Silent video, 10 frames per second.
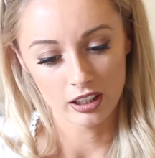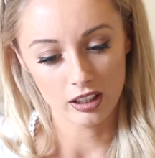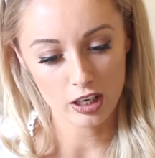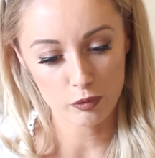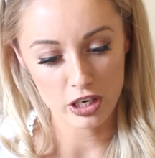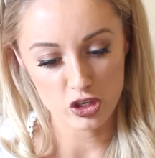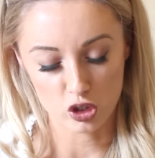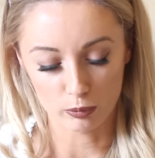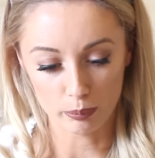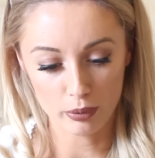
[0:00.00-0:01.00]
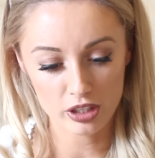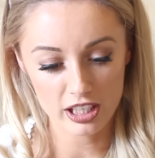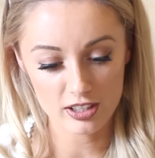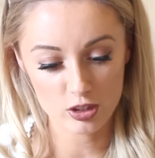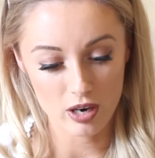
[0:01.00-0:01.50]
Lightweight, durable
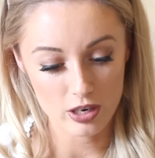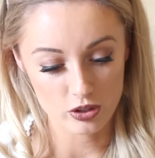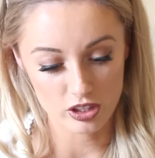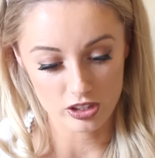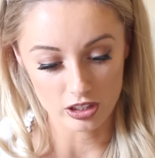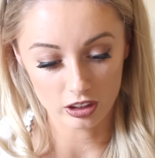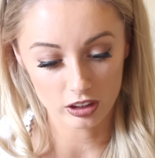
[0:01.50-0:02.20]
body, scratch-resistant